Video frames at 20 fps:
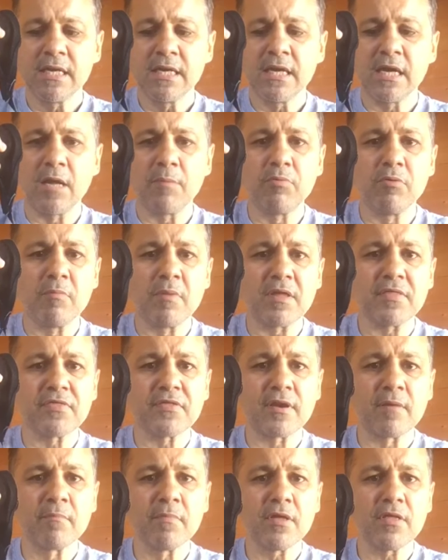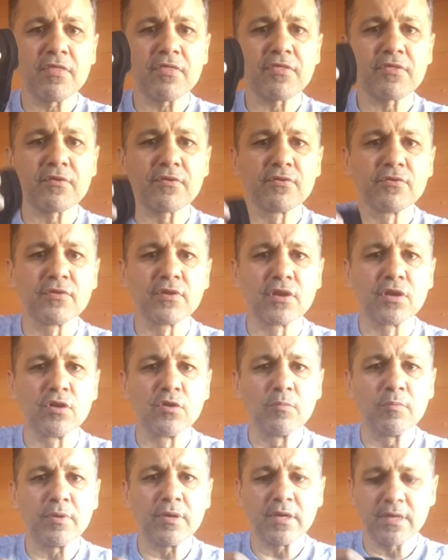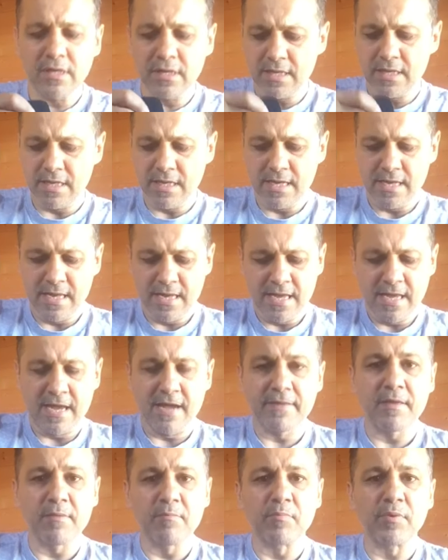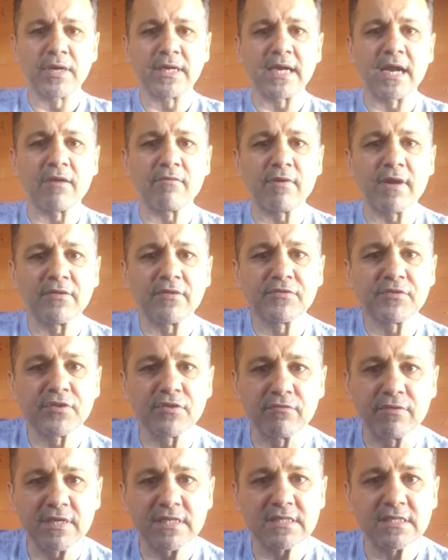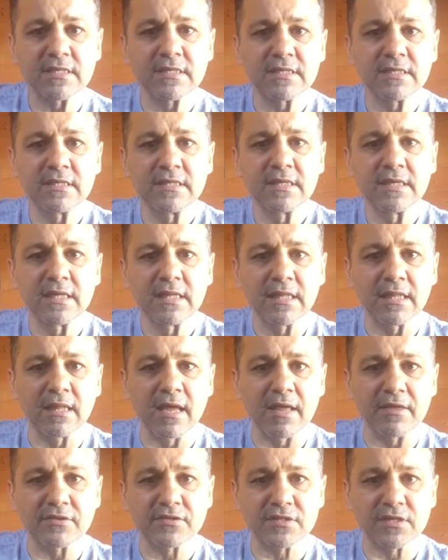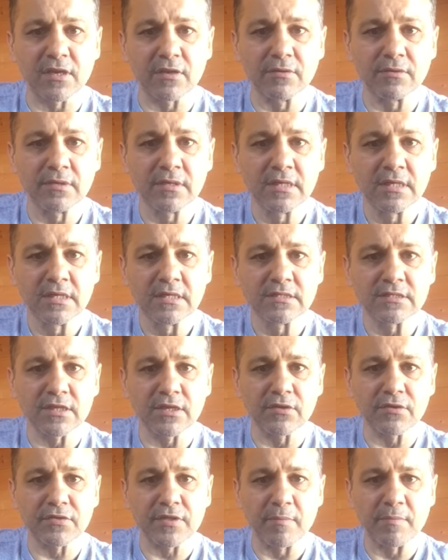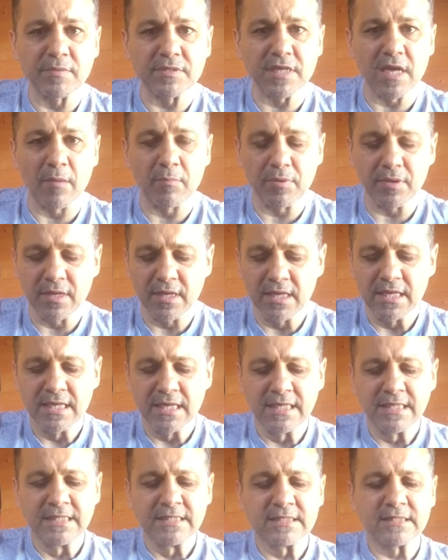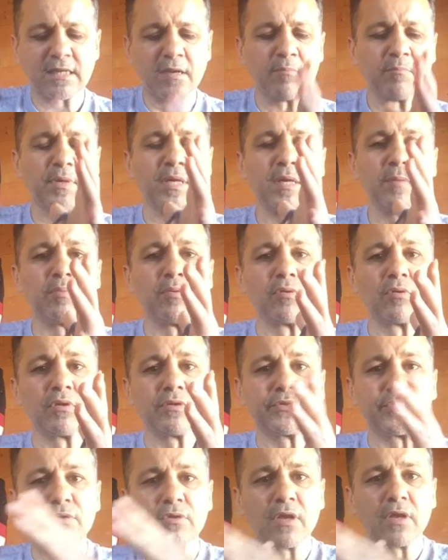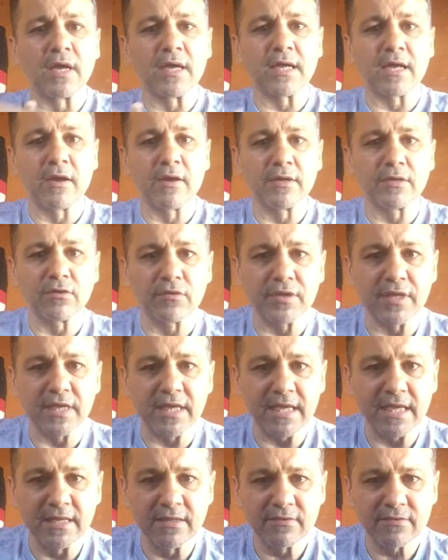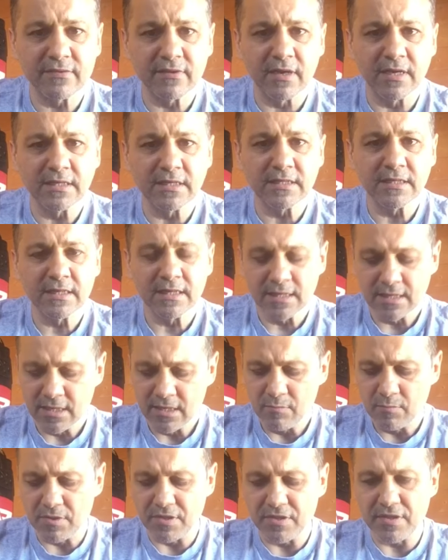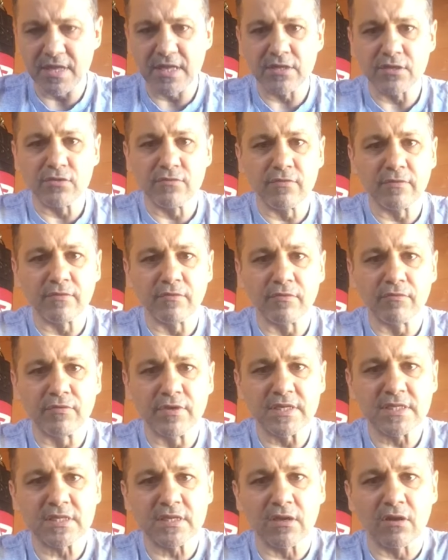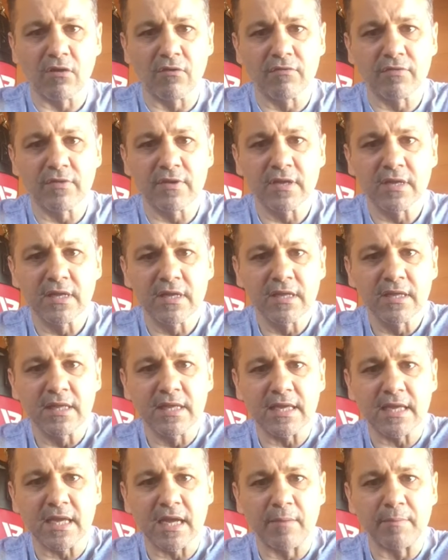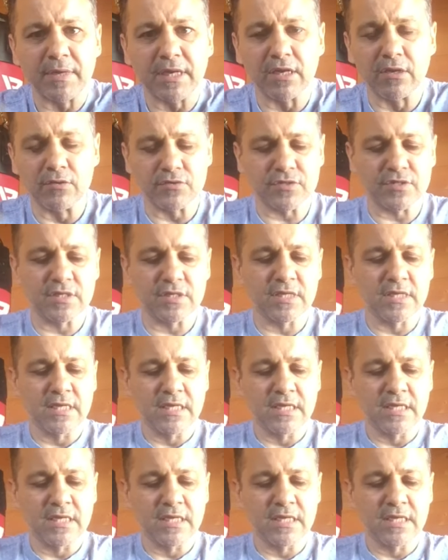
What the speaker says: I'll put my thumb through the loop and then bring that round to the wrist, like so. So your thumb is up. Some people do like going on the inside, but then you have the risk of it coming loose.